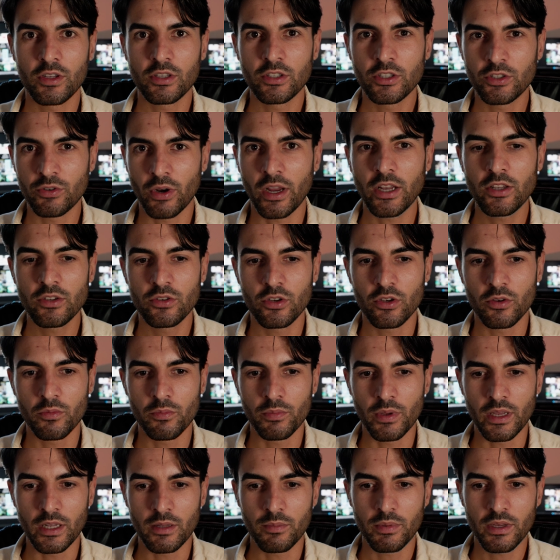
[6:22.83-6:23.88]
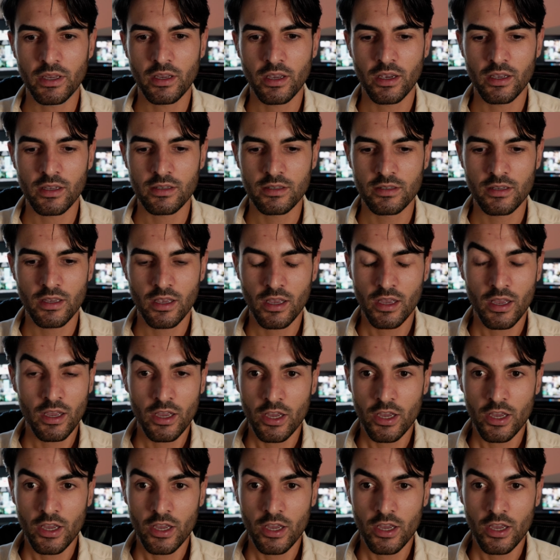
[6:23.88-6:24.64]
drains you a bit, because